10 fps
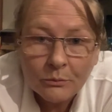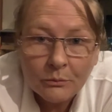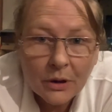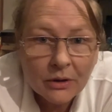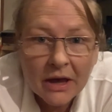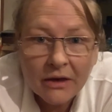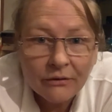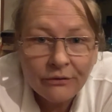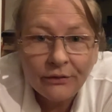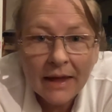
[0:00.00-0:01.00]
bouquet of
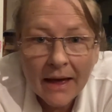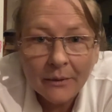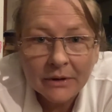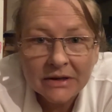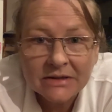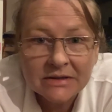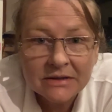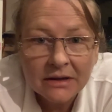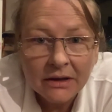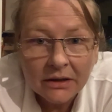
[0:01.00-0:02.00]
flowers.
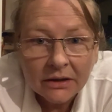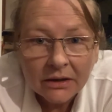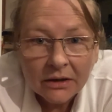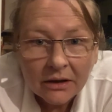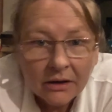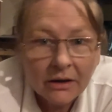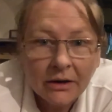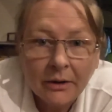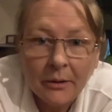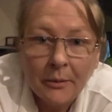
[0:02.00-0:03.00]

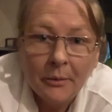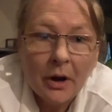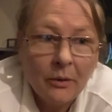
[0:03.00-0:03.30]
I